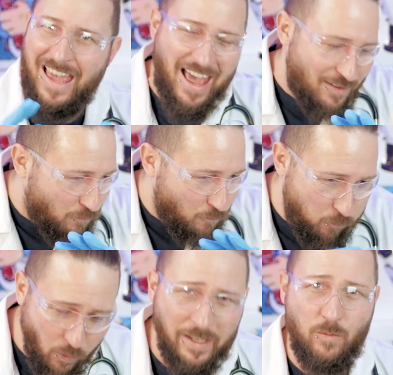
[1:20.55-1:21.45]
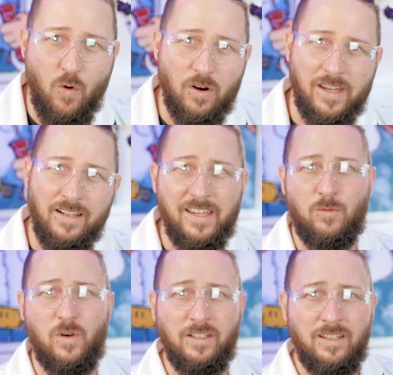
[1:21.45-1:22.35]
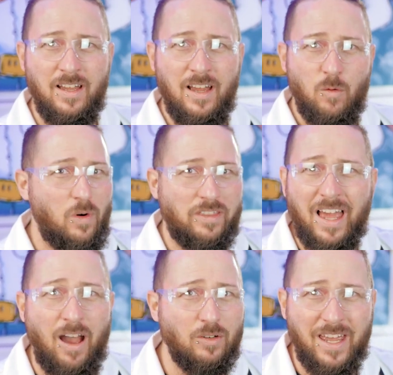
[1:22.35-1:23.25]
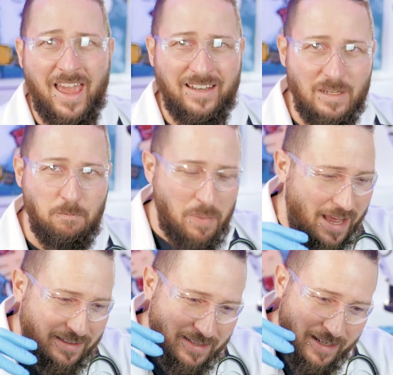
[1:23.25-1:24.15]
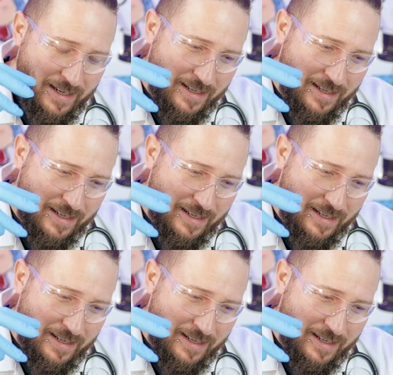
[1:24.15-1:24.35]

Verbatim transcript: and fully working liquid without any bad